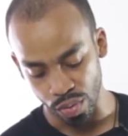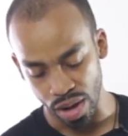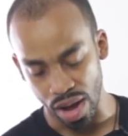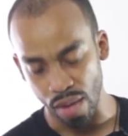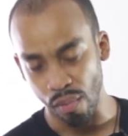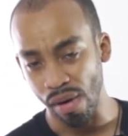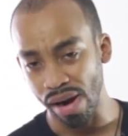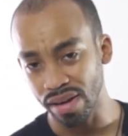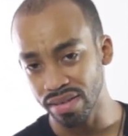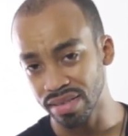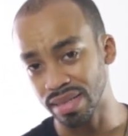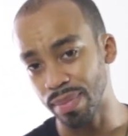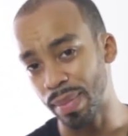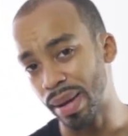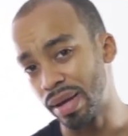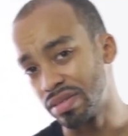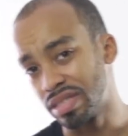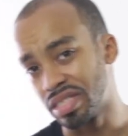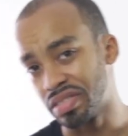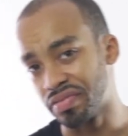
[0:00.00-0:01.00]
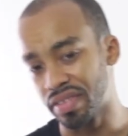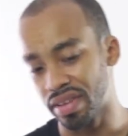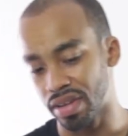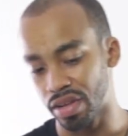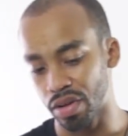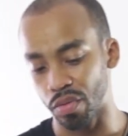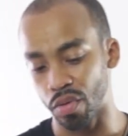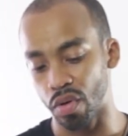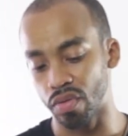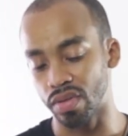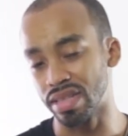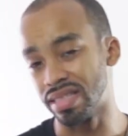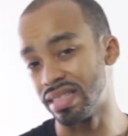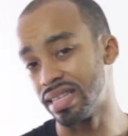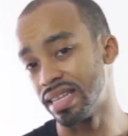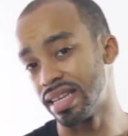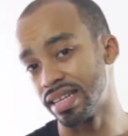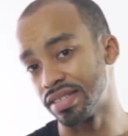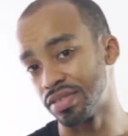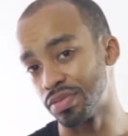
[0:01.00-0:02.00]
I watched somebody else's video on the
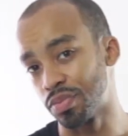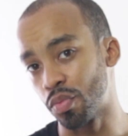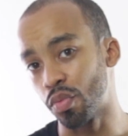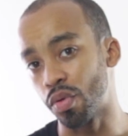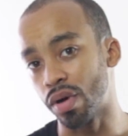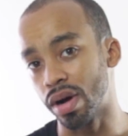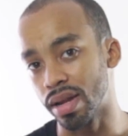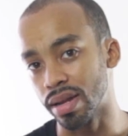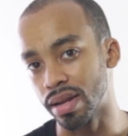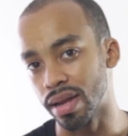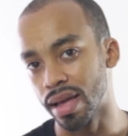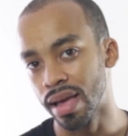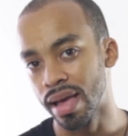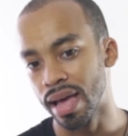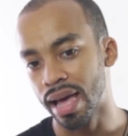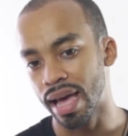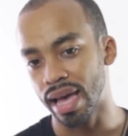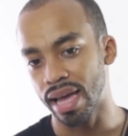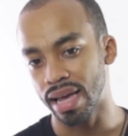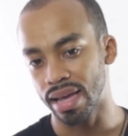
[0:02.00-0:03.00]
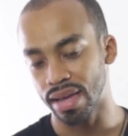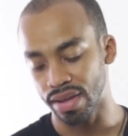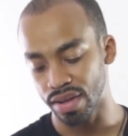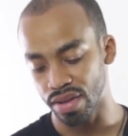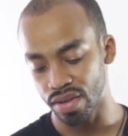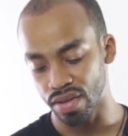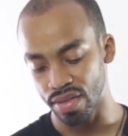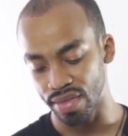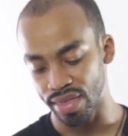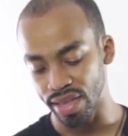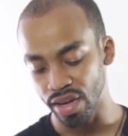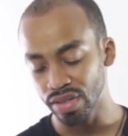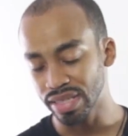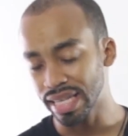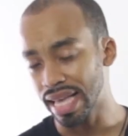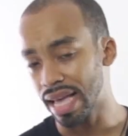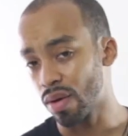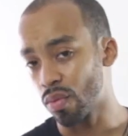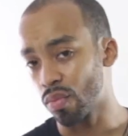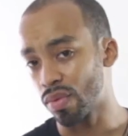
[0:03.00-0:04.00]
DS1 and
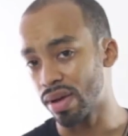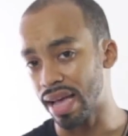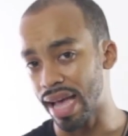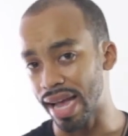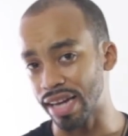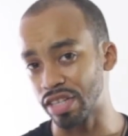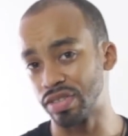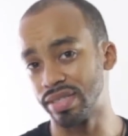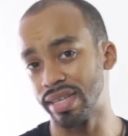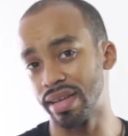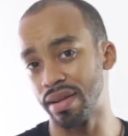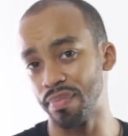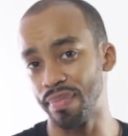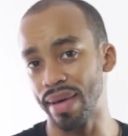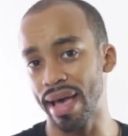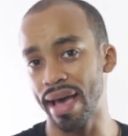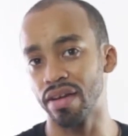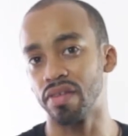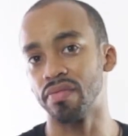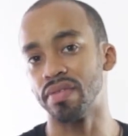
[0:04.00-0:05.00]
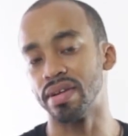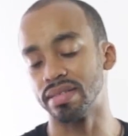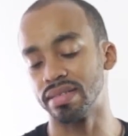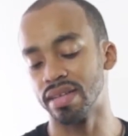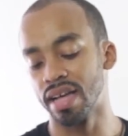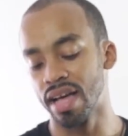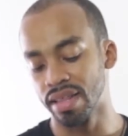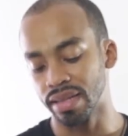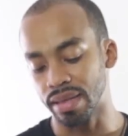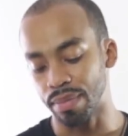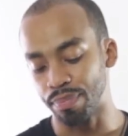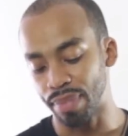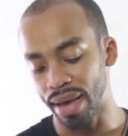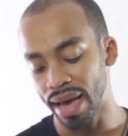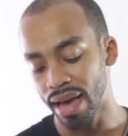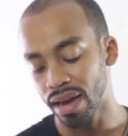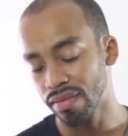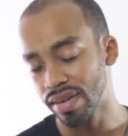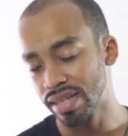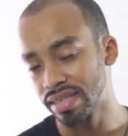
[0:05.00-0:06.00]
theirs came with extra set of batteries. The
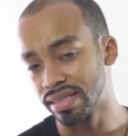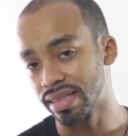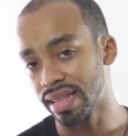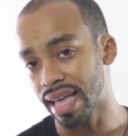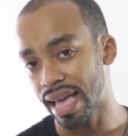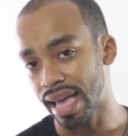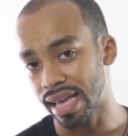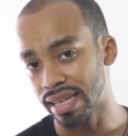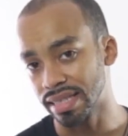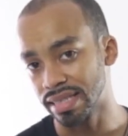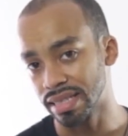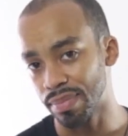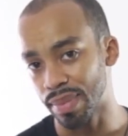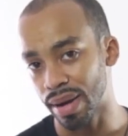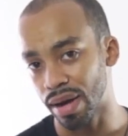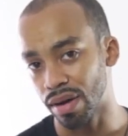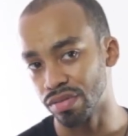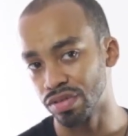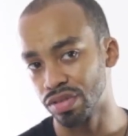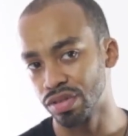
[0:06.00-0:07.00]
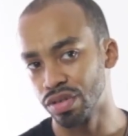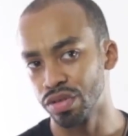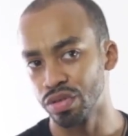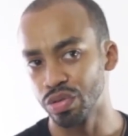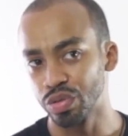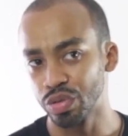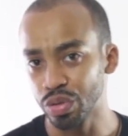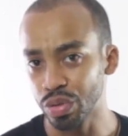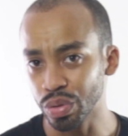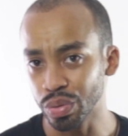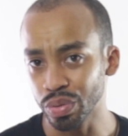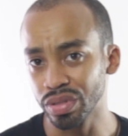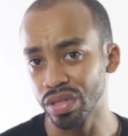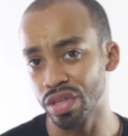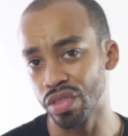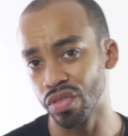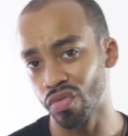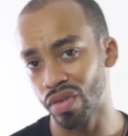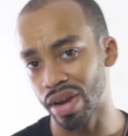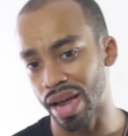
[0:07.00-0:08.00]
batteries last about 2
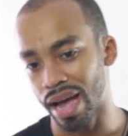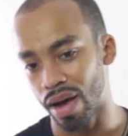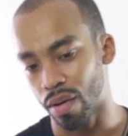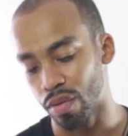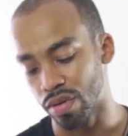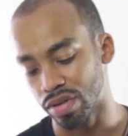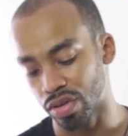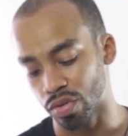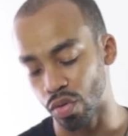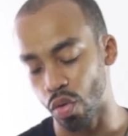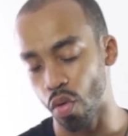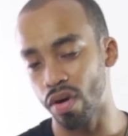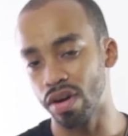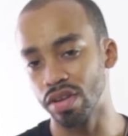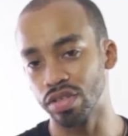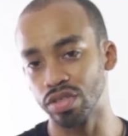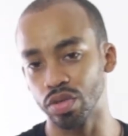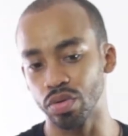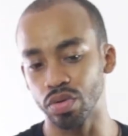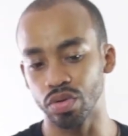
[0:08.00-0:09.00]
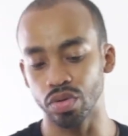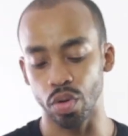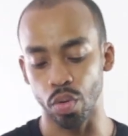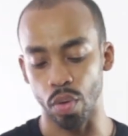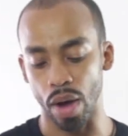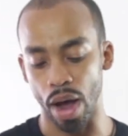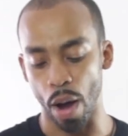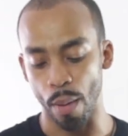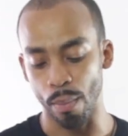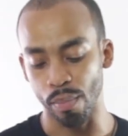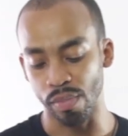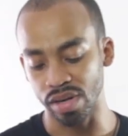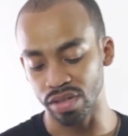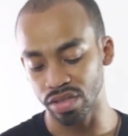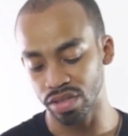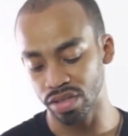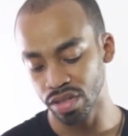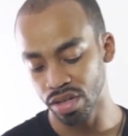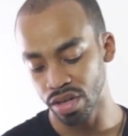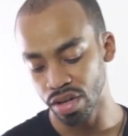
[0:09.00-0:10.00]
to 3 hours according to, you know, how
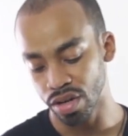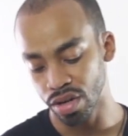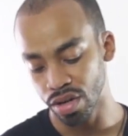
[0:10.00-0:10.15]
much